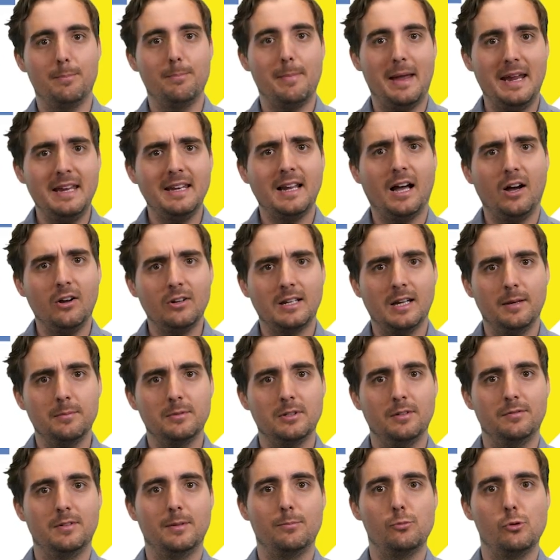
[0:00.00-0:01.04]
the main
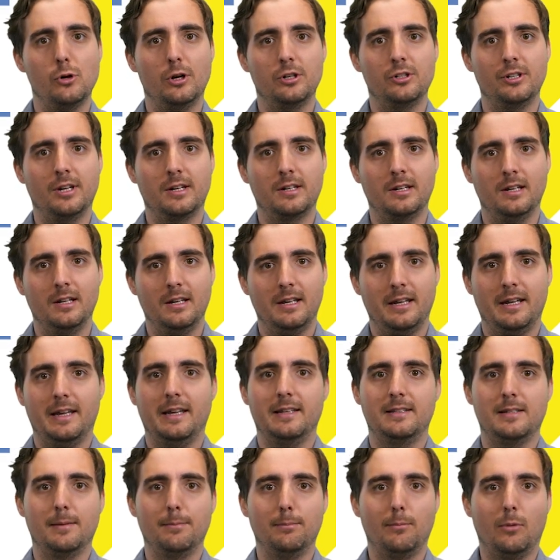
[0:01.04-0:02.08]
outcomes of the project
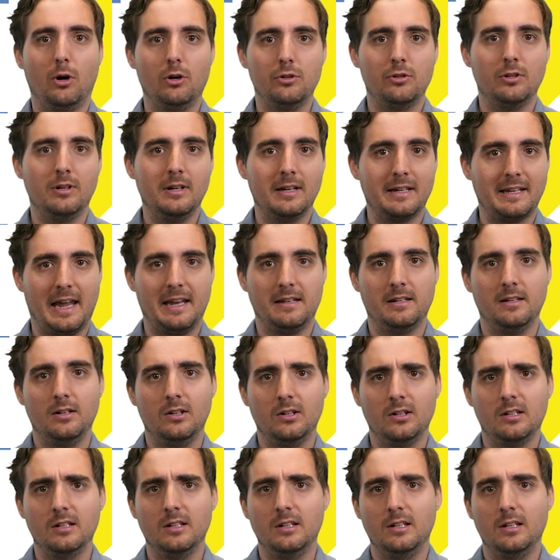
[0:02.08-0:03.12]
is a modular
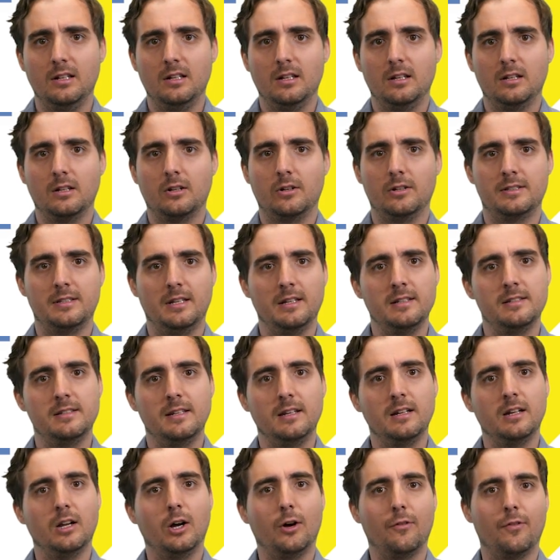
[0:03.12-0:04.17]
catalog
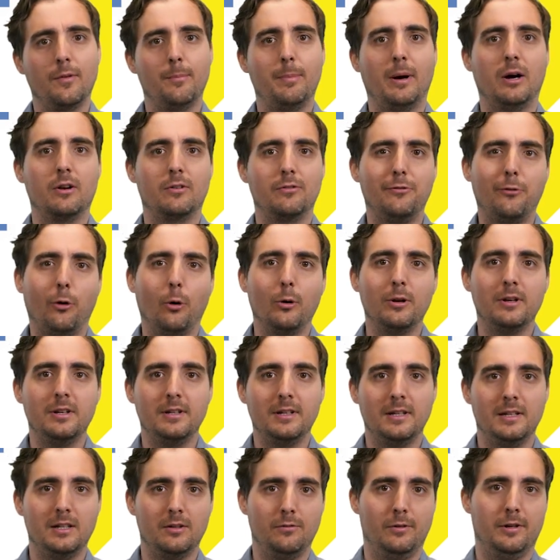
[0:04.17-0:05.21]
consisting of about 40
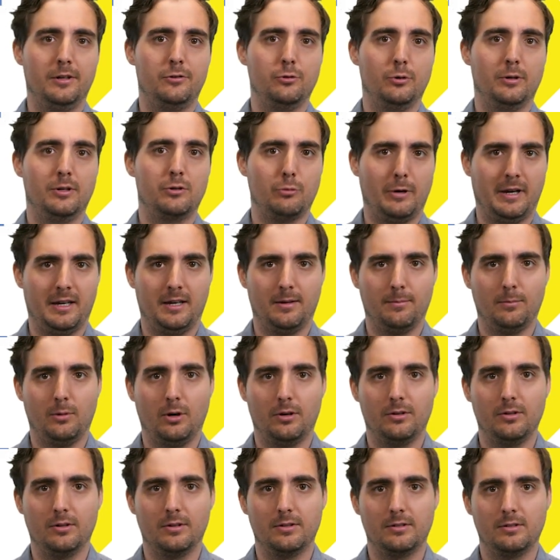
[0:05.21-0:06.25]
individual training
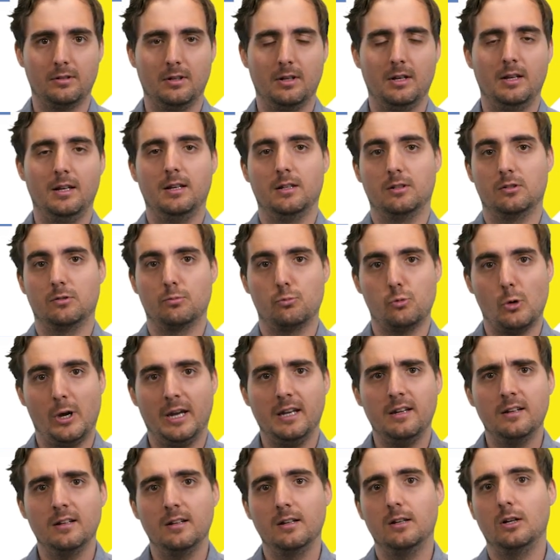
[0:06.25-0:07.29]
modules
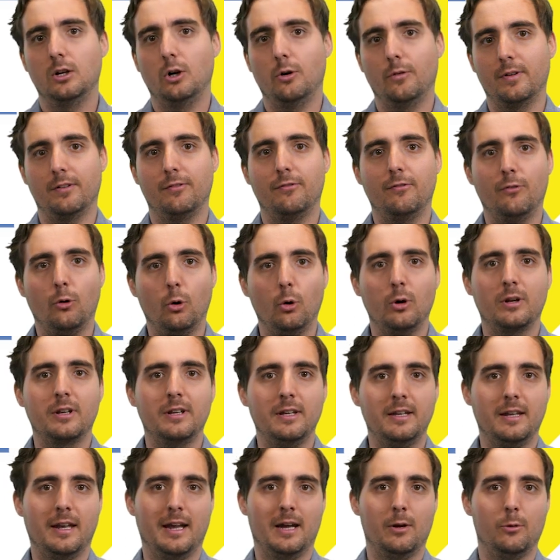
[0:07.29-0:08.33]
spread over the 4
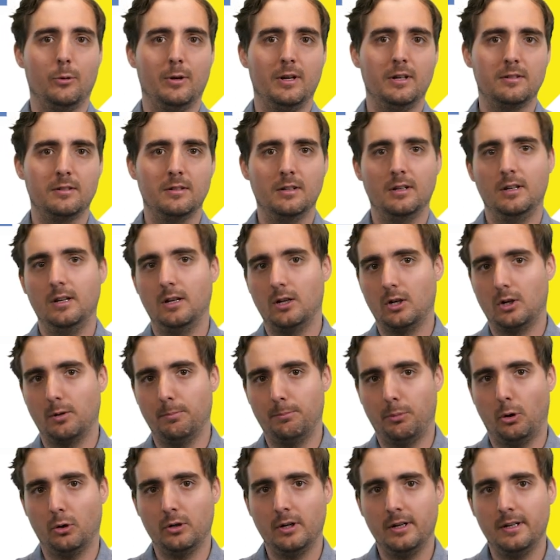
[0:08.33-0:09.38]
key areas:
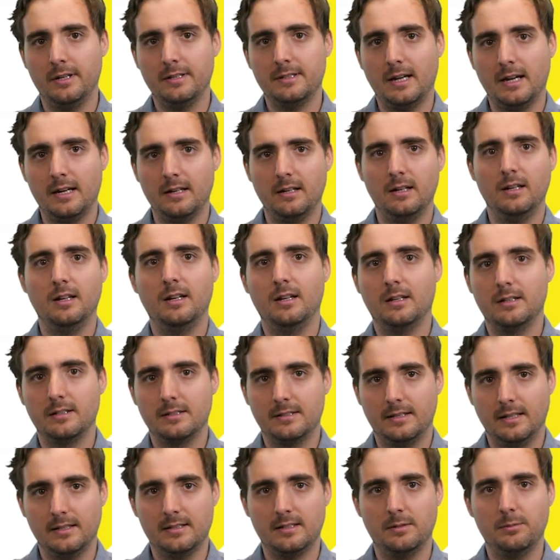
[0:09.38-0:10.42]
component design,
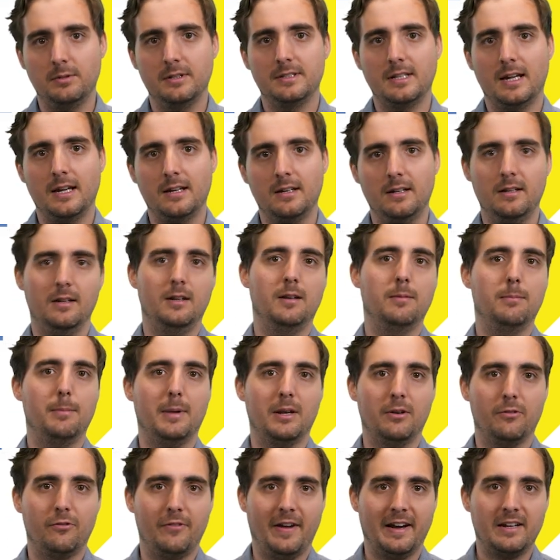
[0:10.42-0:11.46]
system design,
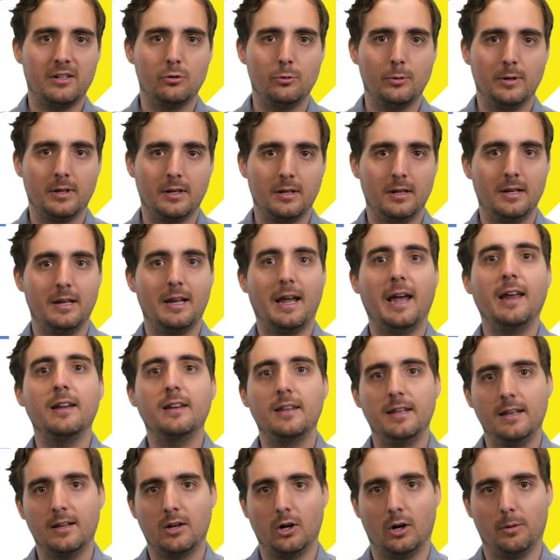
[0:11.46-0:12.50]
manufacturing and
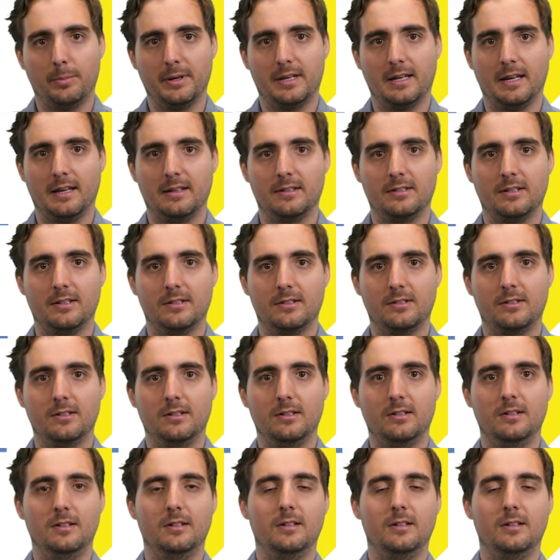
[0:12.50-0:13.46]
key competences.